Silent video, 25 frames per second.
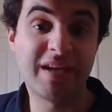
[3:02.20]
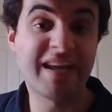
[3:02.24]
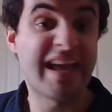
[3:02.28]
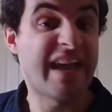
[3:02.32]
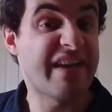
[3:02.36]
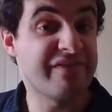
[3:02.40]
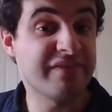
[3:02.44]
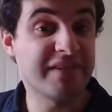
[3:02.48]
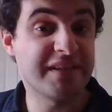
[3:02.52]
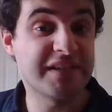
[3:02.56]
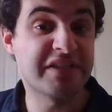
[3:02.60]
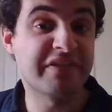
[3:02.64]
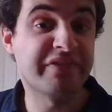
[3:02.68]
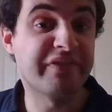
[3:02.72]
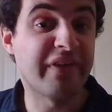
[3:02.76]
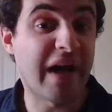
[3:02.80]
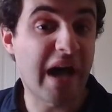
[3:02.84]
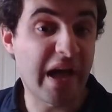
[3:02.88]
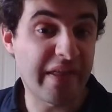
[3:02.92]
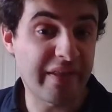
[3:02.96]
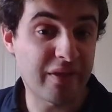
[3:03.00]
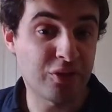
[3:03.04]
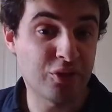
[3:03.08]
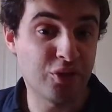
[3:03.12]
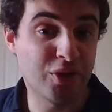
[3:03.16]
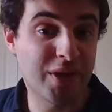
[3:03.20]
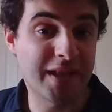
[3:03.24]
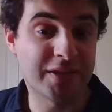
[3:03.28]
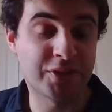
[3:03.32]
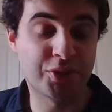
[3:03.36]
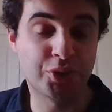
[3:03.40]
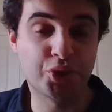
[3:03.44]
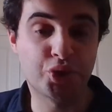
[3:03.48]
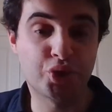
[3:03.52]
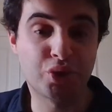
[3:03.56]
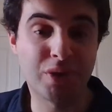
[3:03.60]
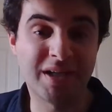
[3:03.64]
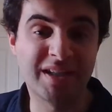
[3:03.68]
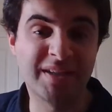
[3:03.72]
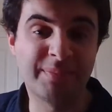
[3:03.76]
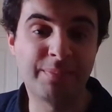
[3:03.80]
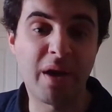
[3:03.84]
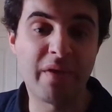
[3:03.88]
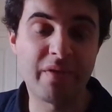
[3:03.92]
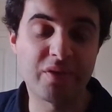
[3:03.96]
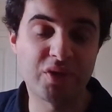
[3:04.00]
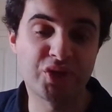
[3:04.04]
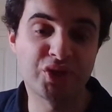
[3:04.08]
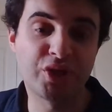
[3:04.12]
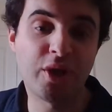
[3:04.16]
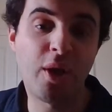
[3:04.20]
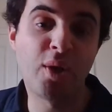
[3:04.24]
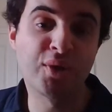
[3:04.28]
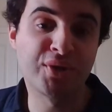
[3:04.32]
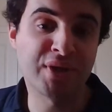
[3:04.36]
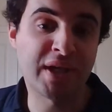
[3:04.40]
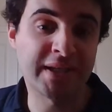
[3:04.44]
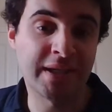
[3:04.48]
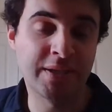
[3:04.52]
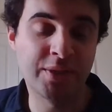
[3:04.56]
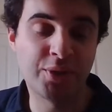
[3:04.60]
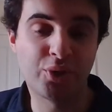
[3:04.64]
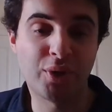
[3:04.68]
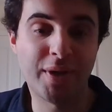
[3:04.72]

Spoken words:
even his father, who gets tricked by the soul-sucking